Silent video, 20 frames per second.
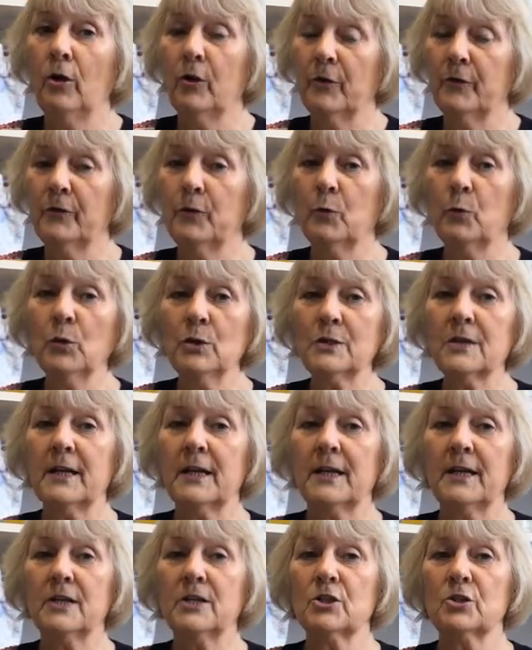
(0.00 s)
or if you want to
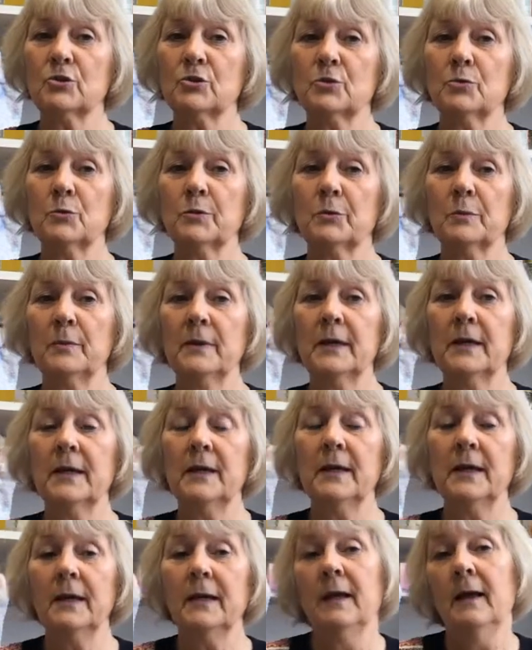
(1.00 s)
get in touch with
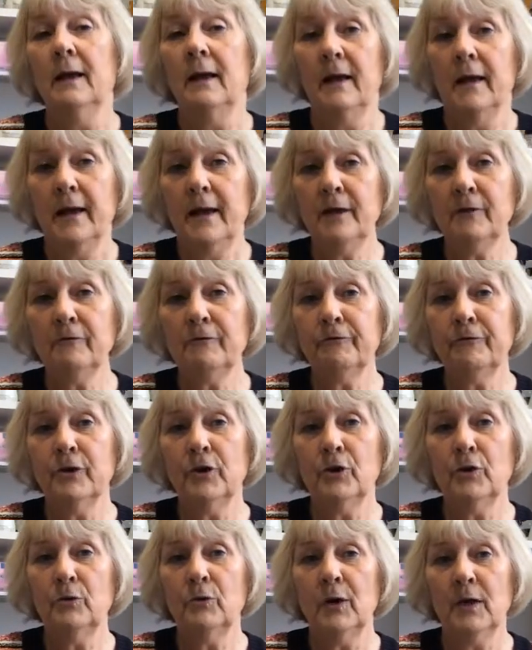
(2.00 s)
me,
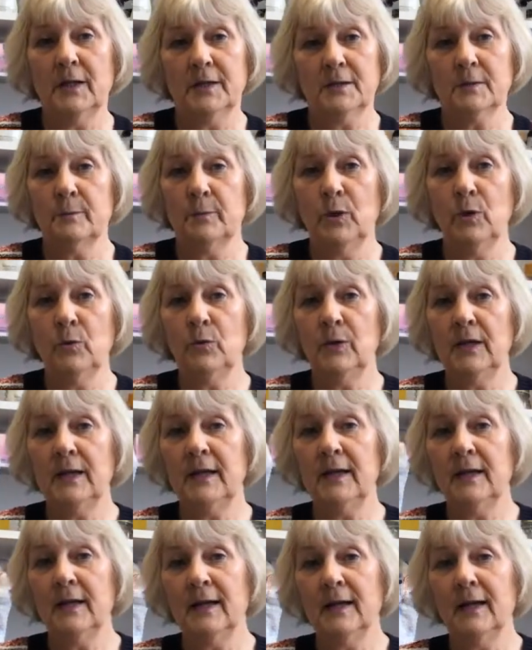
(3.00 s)
info at
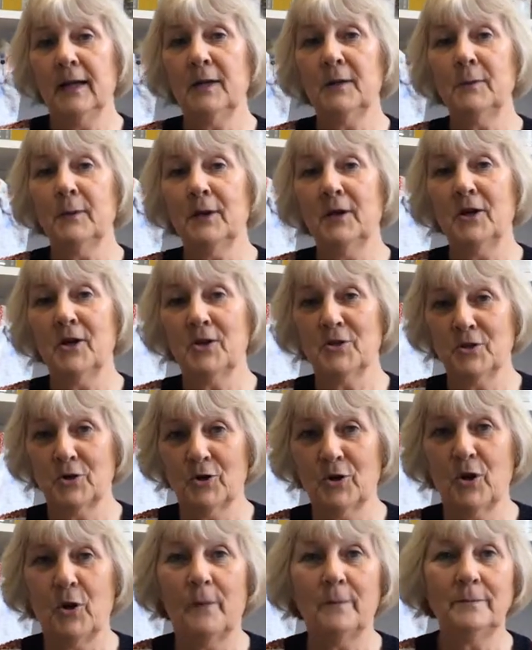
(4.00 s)

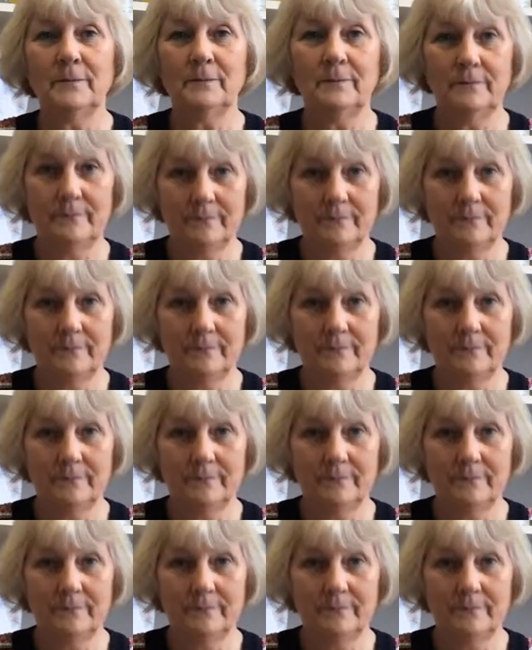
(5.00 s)
moleanimalart.com.